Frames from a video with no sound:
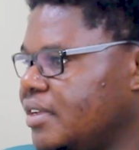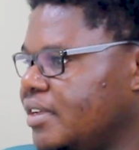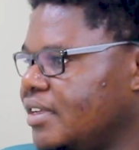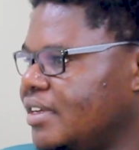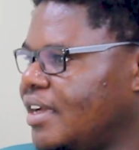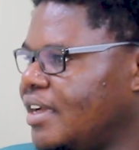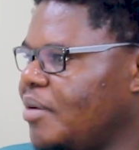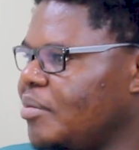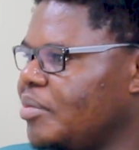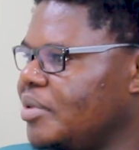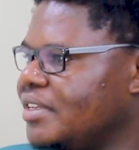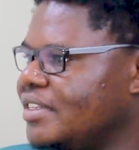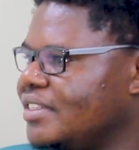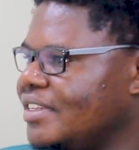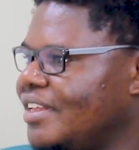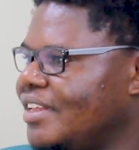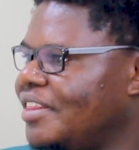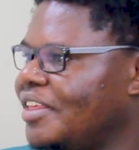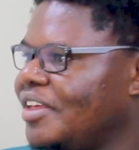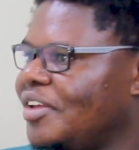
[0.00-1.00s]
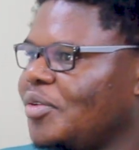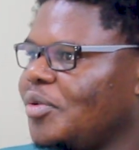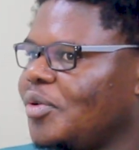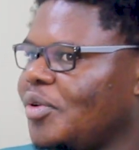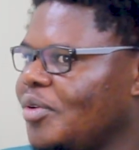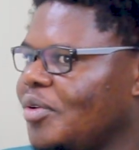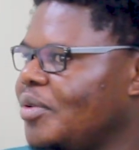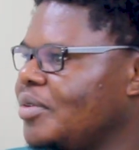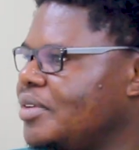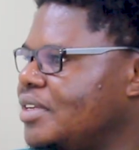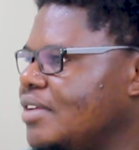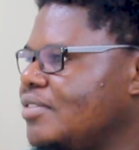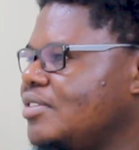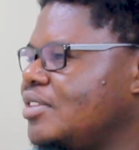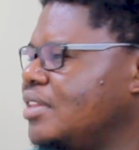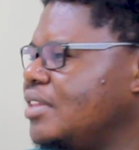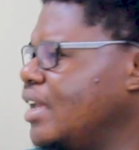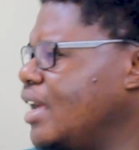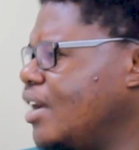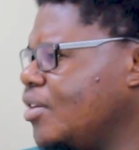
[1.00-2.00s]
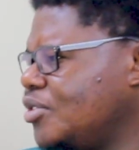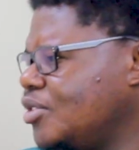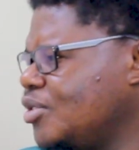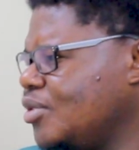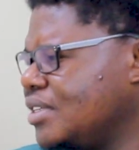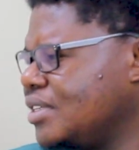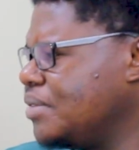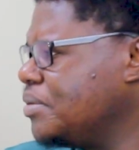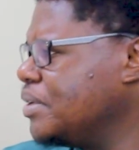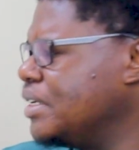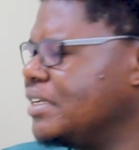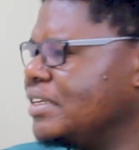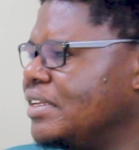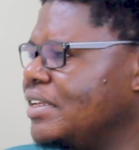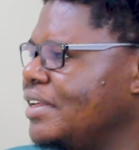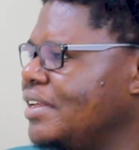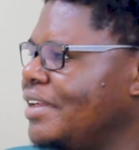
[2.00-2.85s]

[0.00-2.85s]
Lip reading: and companies say there are no local devs and they outsource, and I'm like,